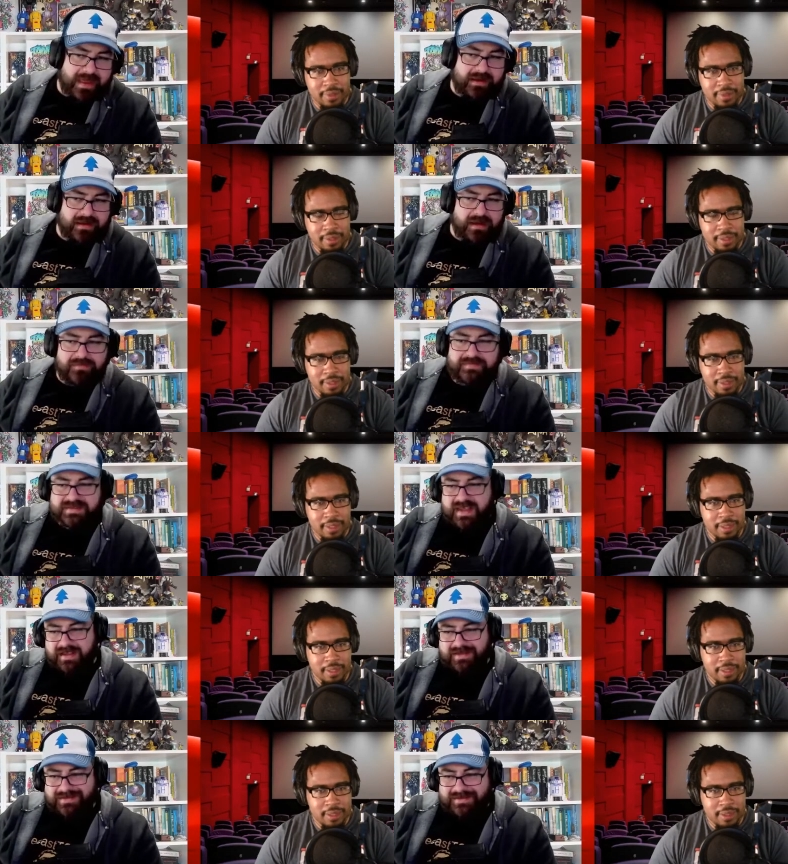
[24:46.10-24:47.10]
Speaker 1: that love
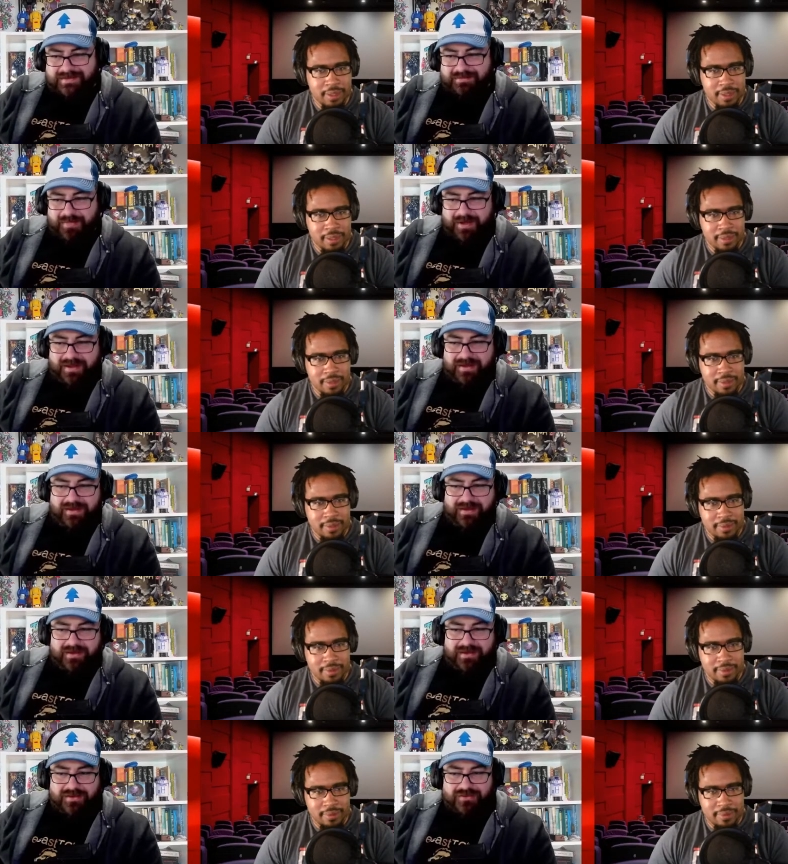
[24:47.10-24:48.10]
sex but
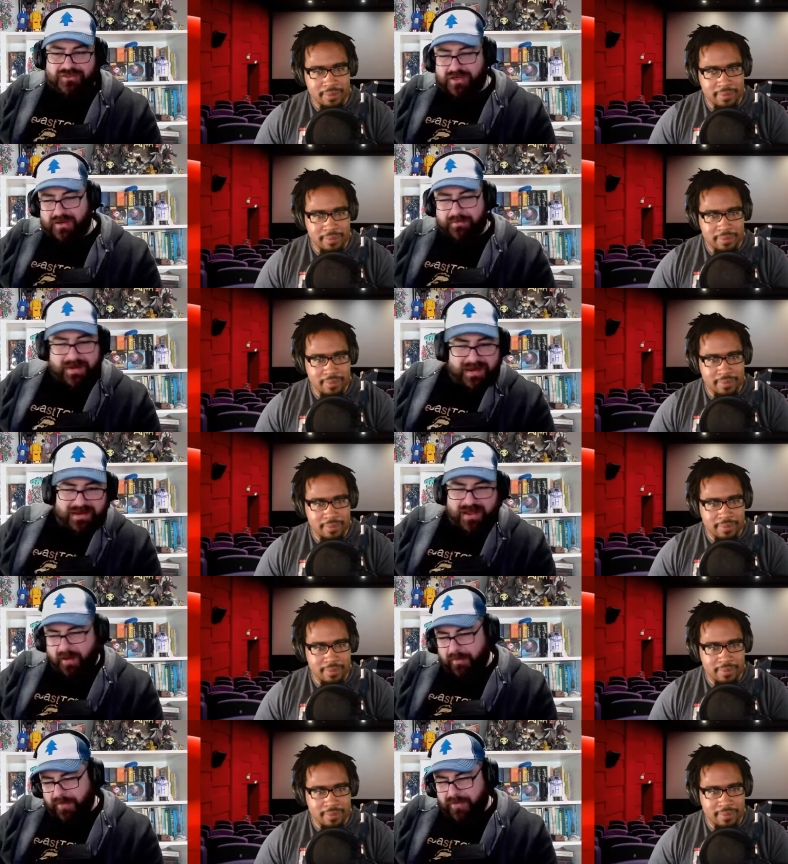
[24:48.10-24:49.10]
shouldn't be a
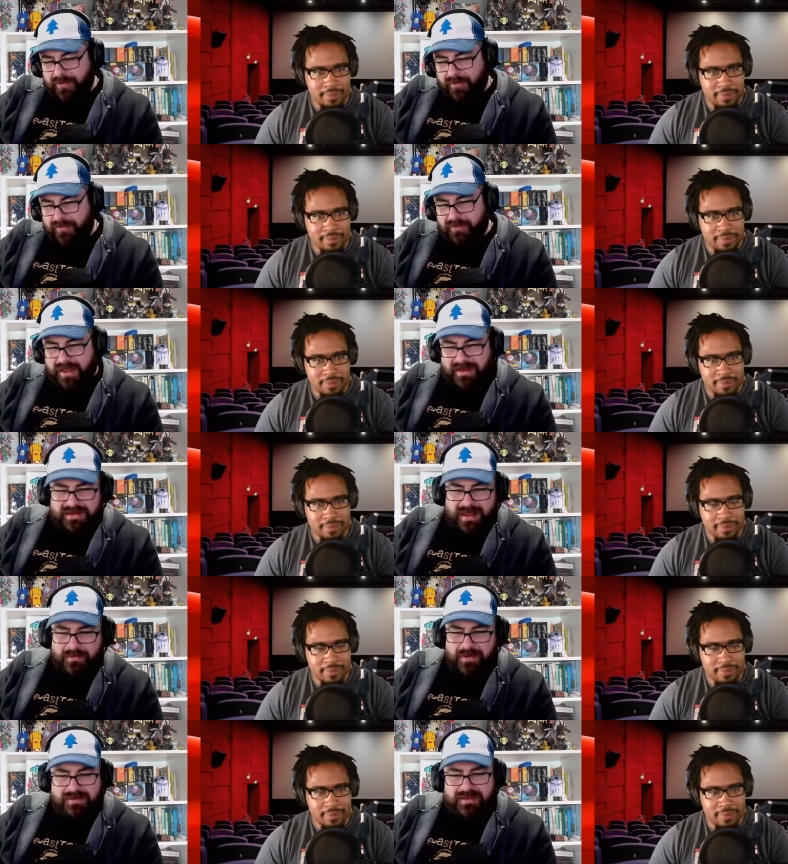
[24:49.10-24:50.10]
couple, like
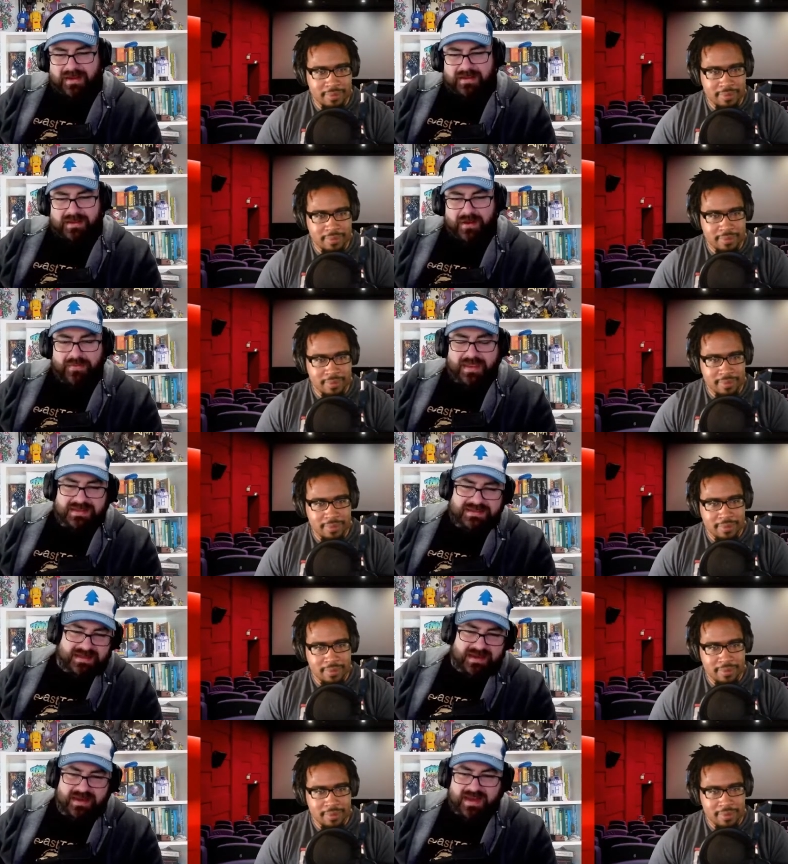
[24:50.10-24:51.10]
that weird thing. And you know, and then
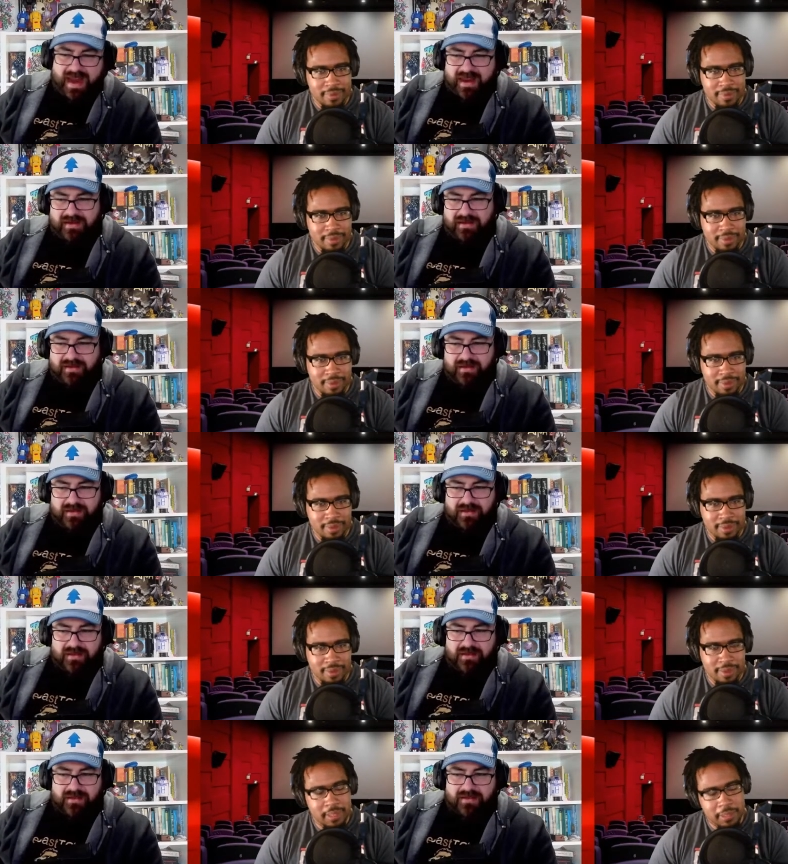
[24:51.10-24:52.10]
Sid and Hannah
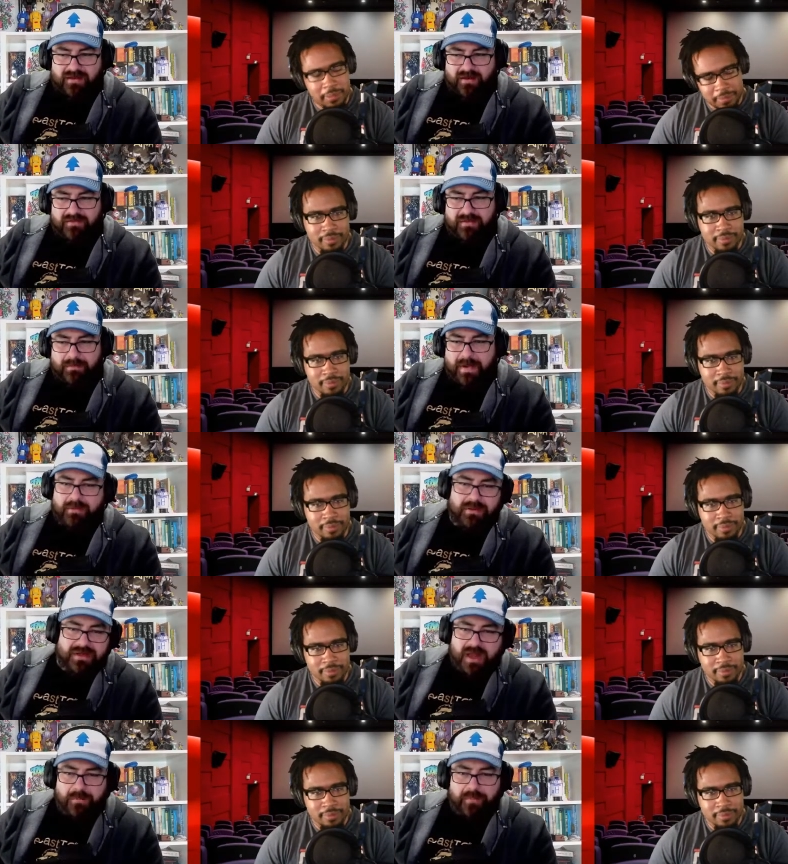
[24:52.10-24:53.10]
are the
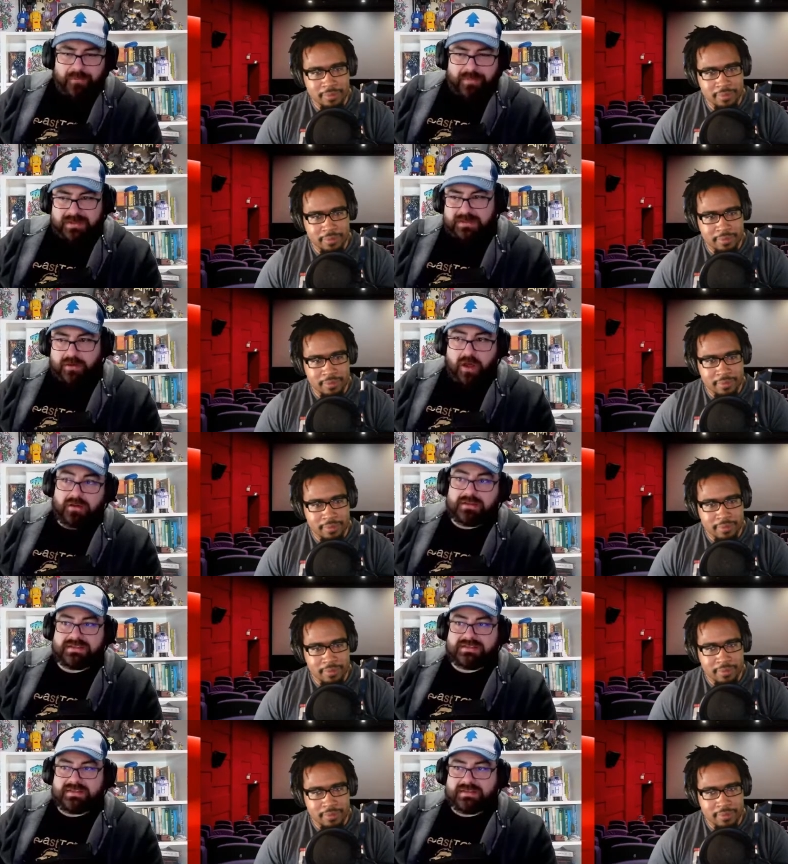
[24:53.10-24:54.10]
married couple but long
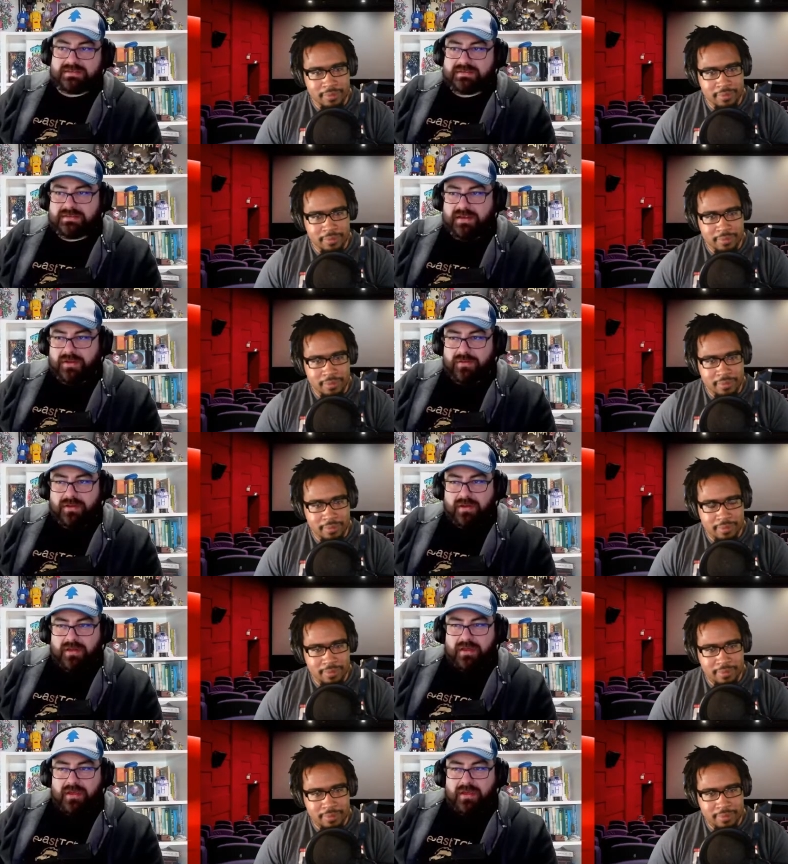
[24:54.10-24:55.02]
distance. You know